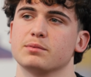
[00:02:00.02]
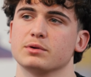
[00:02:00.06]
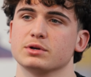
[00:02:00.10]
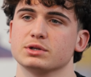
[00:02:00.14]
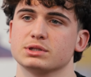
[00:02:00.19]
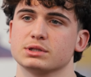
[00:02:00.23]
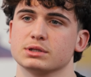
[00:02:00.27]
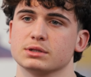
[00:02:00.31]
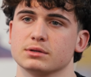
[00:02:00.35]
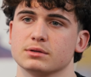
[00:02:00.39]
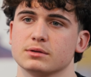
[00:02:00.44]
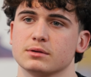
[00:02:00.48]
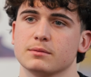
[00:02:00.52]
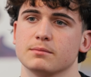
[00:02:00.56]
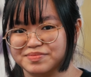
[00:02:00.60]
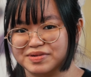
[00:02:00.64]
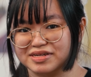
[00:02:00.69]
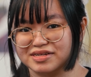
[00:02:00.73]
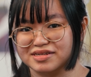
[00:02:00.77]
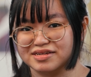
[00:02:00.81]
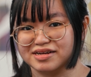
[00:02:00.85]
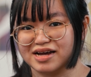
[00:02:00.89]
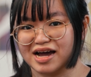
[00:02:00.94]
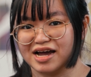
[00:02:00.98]
person
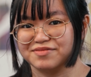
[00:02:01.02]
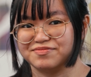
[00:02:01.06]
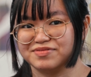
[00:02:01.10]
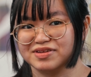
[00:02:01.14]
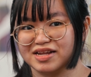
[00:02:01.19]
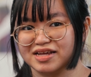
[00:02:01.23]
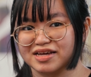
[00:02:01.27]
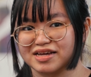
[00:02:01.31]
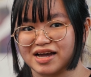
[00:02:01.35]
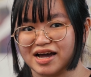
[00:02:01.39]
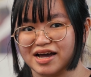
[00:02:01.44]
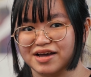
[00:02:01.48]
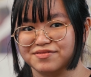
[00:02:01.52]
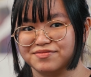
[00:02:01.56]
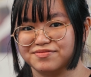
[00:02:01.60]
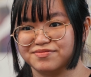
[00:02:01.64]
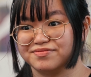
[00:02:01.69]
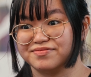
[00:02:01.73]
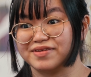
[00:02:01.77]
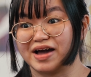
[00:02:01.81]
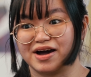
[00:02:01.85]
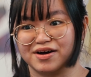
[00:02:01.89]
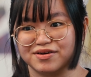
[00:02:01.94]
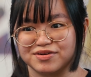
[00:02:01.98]
but I feel like I
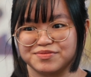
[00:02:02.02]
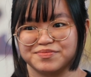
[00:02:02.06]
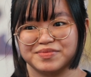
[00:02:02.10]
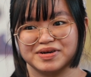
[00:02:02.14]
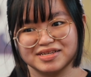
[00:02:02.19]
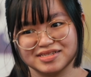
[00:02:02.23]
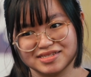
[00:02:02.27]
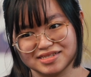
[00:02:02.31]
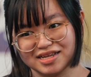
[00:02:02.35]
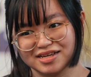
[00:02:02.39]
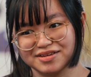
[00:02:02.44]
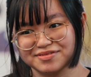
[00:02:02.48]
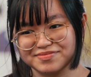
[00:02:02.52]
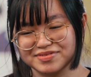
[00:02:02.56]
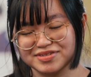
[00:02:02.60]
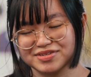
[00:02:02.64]
found myself